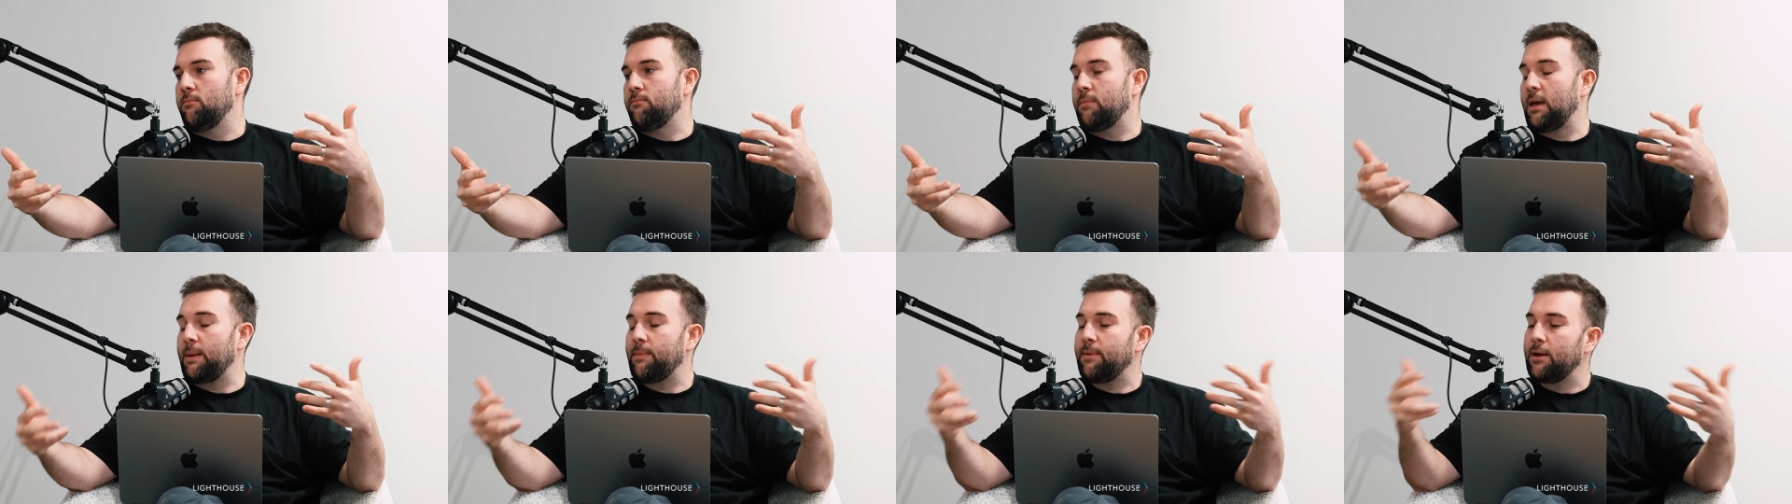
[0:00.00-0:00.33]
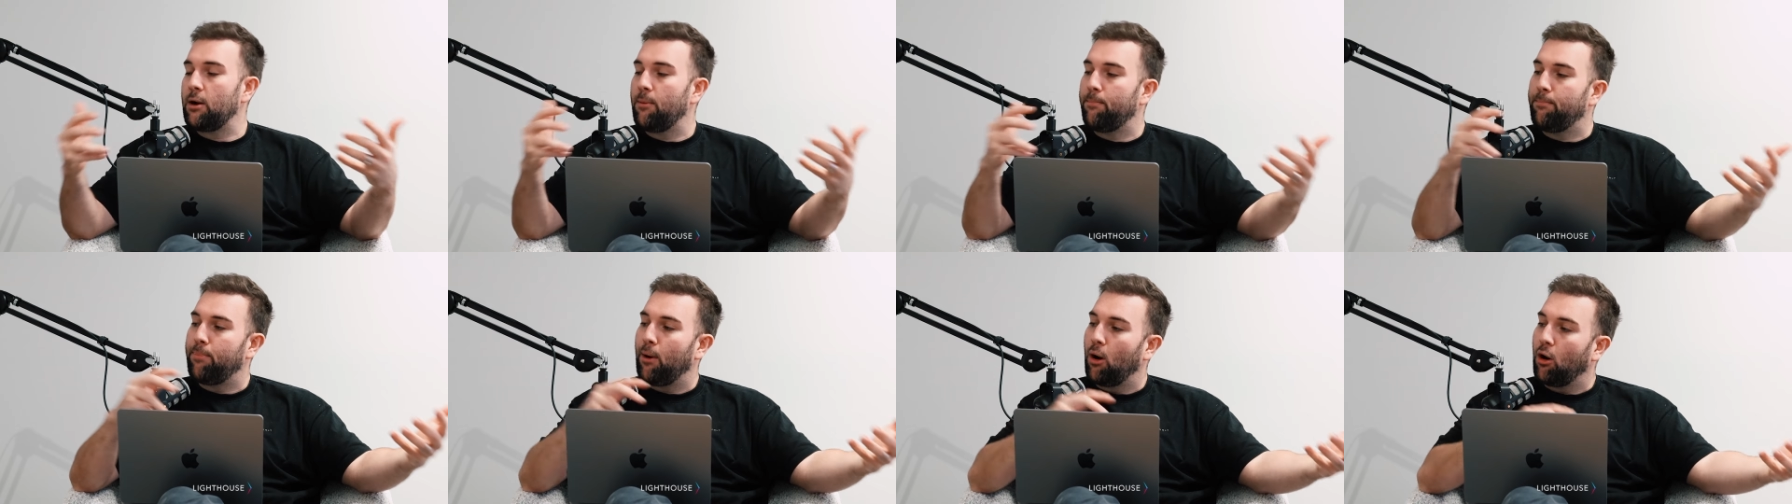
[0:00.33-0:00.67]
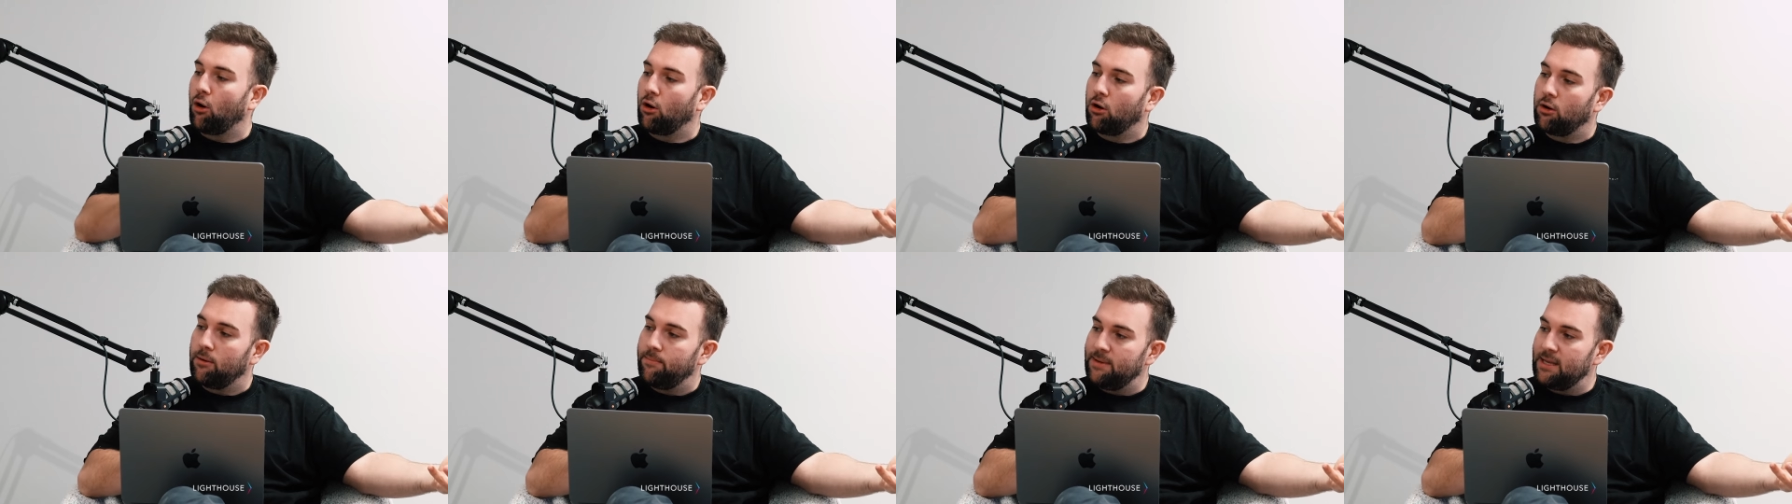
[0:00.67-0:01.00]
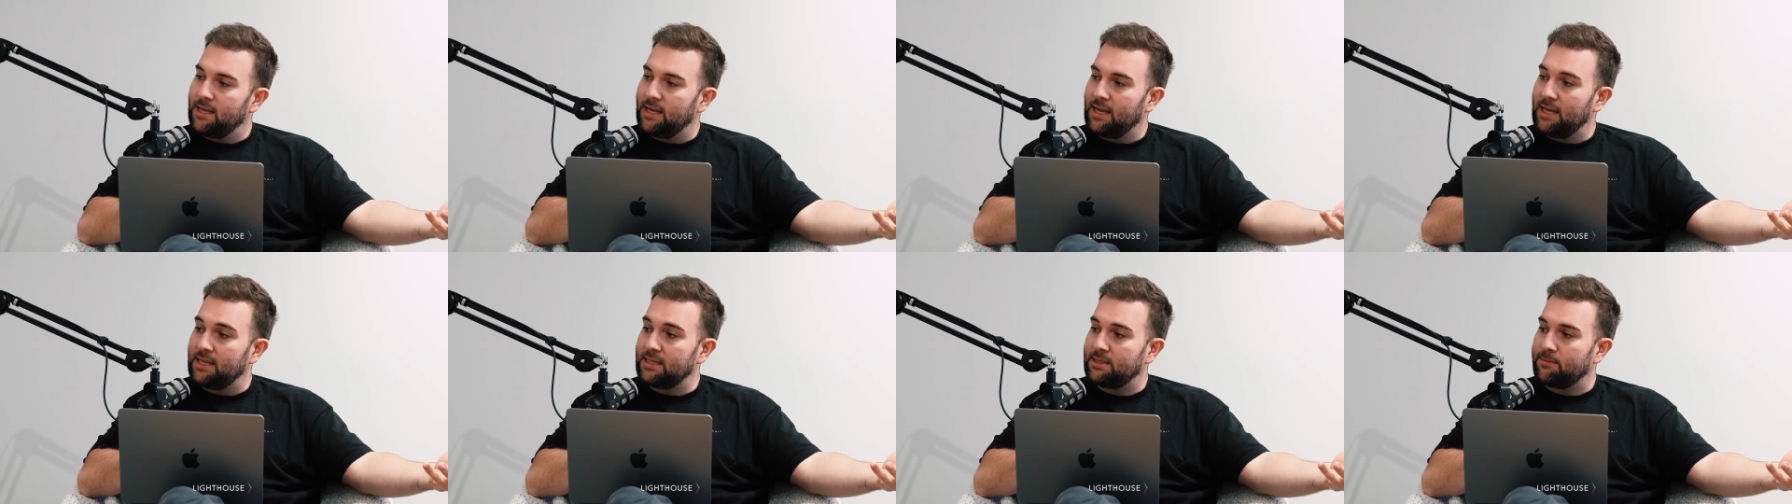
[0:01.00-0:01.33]
Maybe I'll borrow a
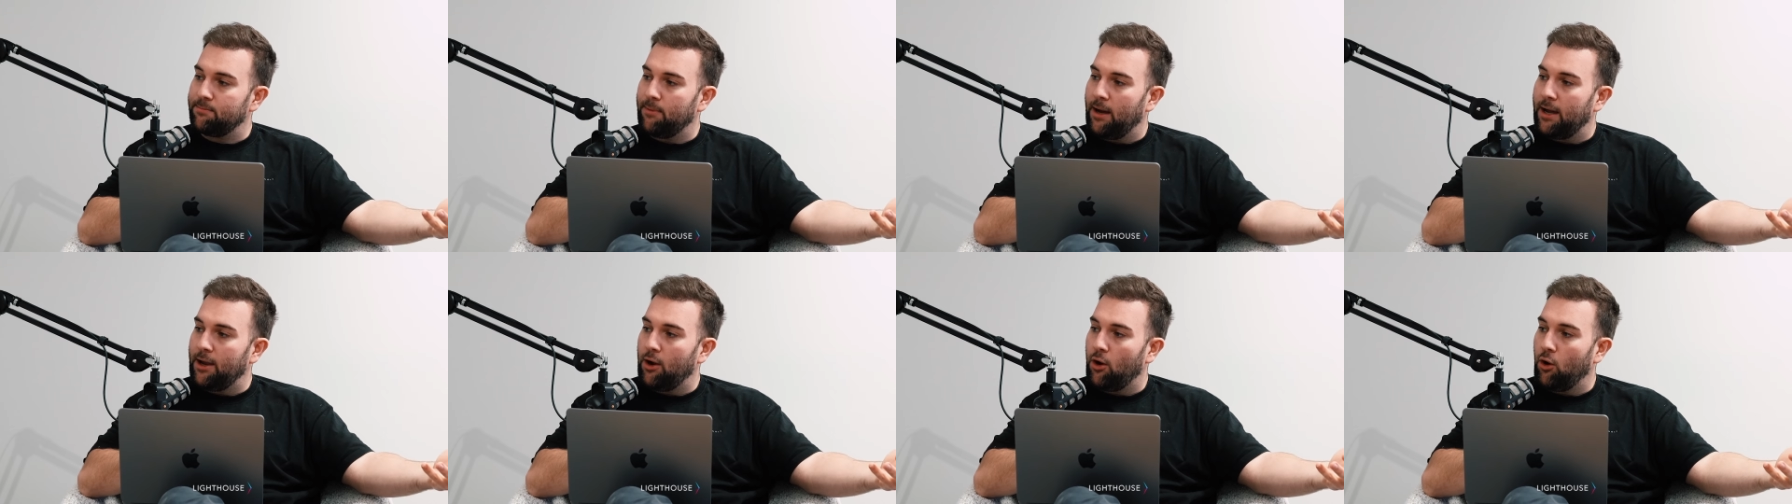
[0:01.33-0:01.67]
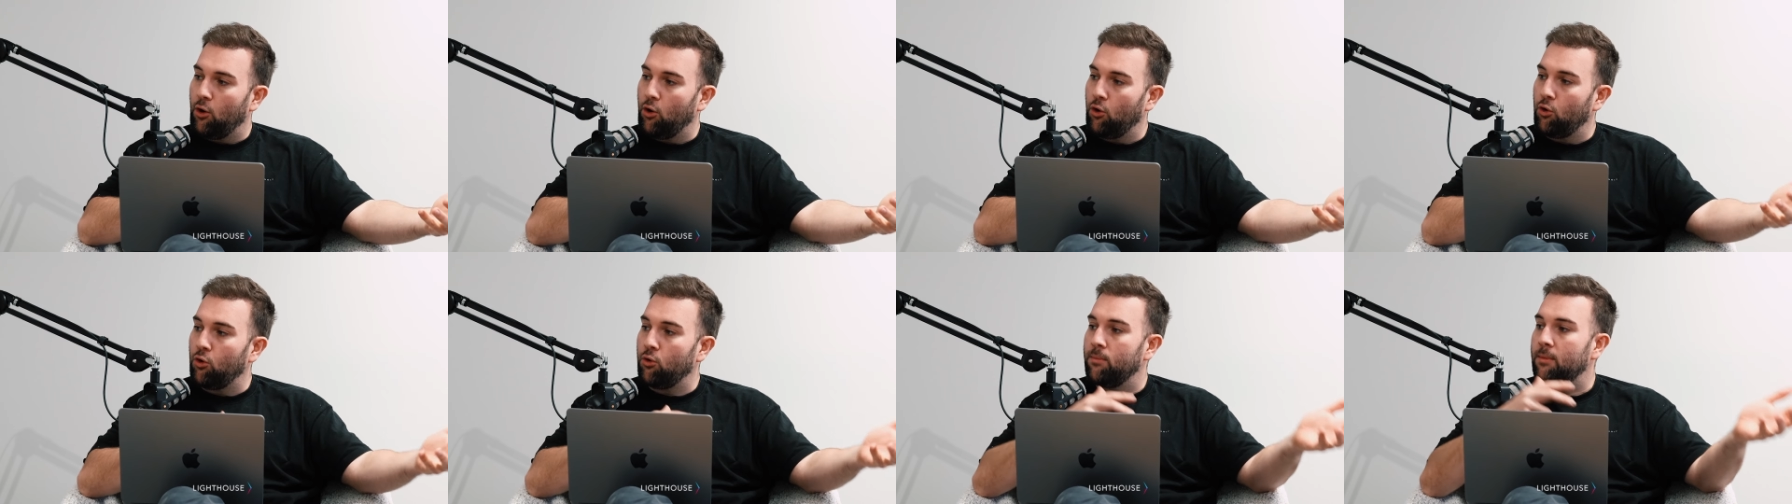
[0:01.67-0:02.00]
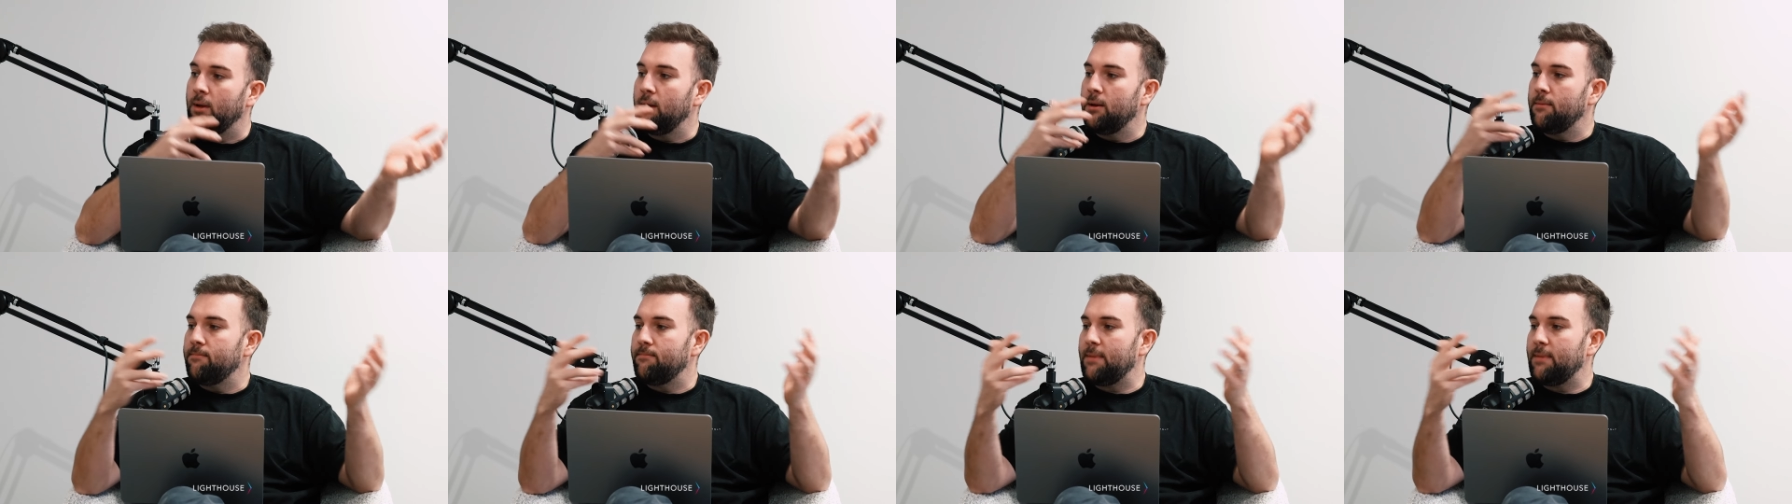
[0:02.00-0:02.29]
bit against my home.